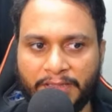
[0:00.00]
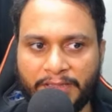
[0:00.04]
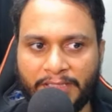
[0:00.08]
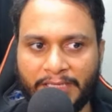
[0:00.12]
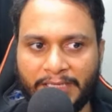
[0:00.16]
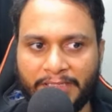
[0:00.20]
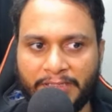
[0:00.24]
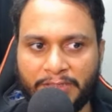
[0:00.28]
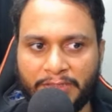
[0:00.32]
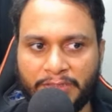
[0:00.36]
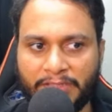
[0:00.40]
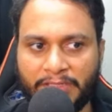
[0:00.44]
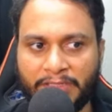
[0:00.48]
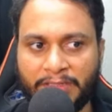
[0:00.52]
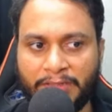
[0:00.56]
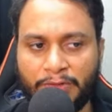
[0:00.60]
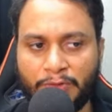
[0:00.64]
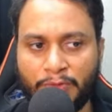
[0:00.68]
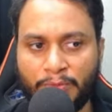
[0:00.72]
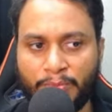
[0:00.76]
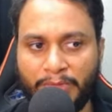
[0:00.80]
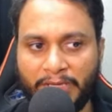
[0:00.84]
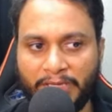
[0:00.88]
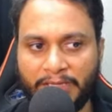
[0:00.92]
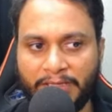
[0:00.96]
that
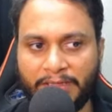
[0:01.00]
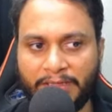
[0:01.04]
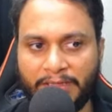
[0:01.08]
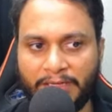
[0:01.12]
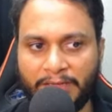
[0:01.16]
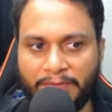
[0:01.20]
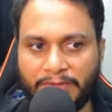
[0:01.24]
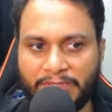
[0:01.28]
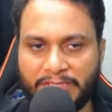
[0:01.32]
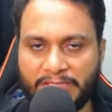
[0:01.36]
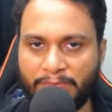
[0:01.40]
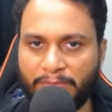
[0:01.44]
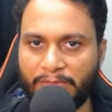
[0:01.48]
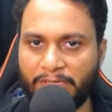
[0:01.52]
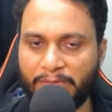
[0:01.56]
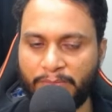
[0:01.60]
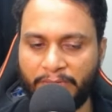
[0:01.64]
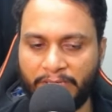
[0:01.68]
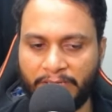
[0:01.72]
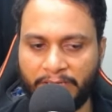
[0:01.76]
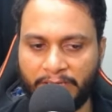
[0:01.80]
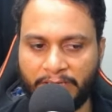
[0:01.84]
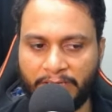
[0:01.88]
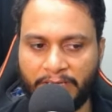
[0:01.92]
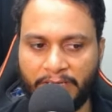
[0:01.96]
you make it divisible
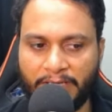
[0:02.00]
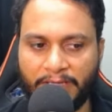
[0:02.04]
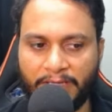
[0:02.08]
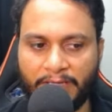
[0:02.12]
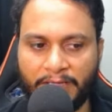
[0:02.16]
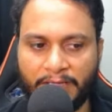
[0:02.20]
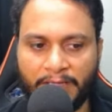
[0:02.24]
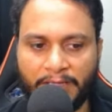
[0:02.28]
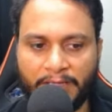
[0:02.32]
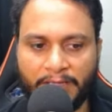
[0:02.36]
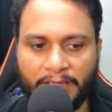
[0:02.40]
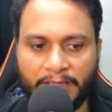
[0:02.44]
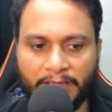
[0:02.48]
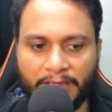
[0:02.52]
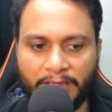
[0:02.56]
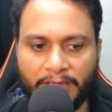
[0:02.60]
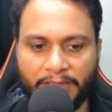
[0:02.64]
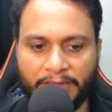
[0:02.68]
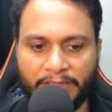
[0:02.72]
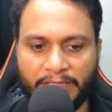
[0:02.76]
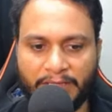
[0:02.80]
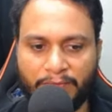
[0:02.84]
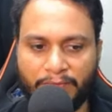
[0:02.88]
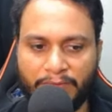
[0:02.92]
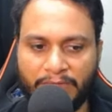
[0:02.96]
by k,
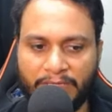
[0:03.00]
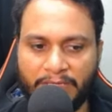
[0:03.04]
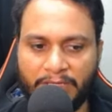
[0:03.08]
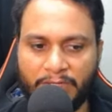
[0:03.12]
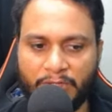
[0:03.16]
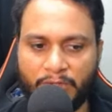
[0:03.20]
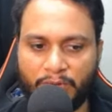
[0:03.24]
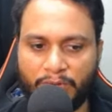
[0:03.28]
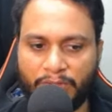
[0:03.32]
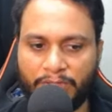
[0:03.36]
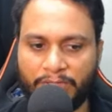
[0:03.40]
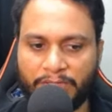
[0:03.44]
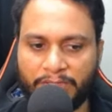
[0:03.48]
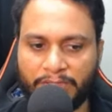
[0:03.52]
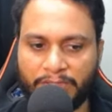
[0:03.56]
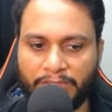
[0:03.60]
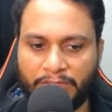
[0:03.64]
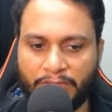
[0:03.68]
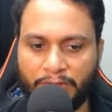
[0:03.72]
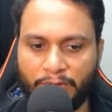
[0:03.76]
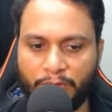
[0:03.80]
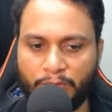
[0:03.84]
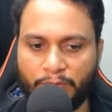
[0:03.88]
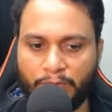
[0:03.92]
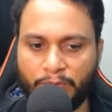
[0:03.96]
then we need to return
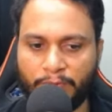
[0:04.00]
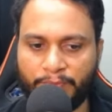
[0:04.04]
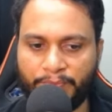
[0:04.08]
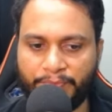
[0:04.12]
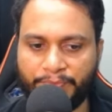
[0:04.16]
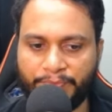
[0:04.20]
true.